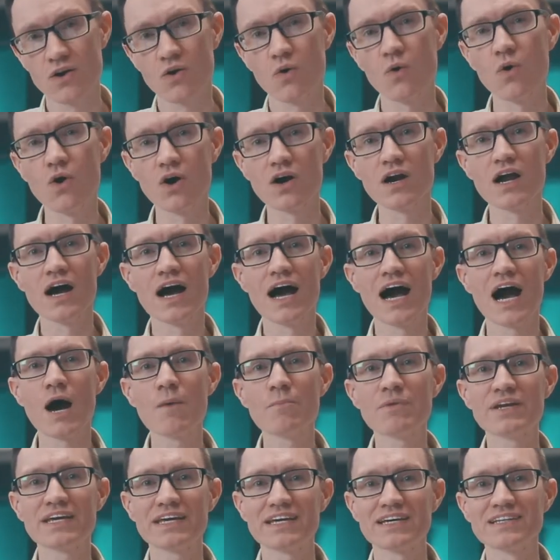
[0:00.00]
Or how
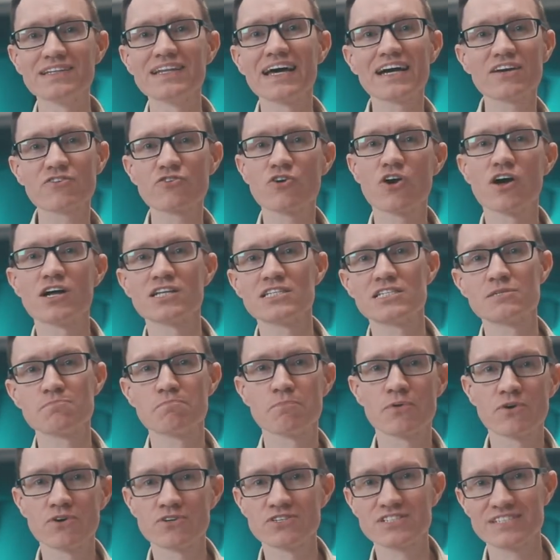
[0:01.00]
many electrons
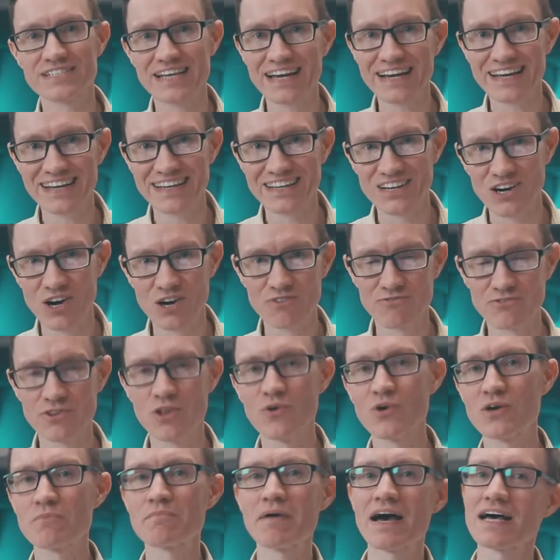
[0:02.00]
per second are
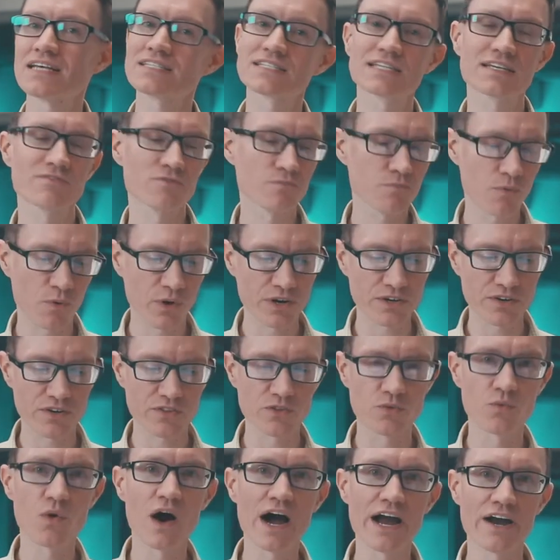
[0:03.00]
flowing past a given point
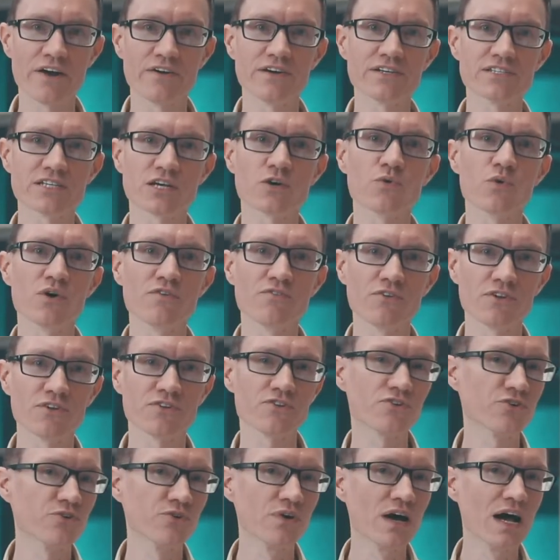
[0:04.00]
on the wire is
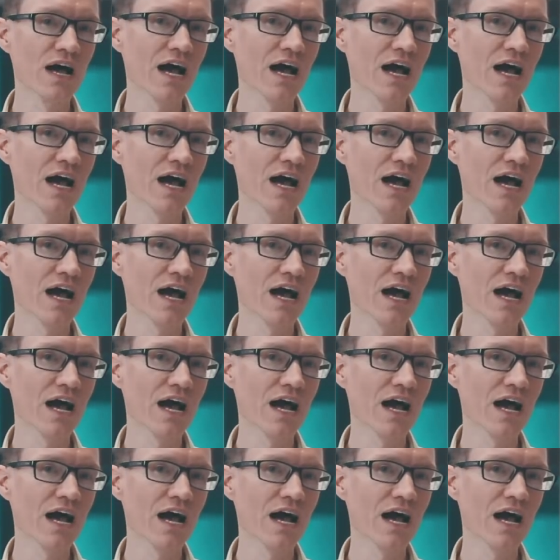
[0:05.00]
equivalent to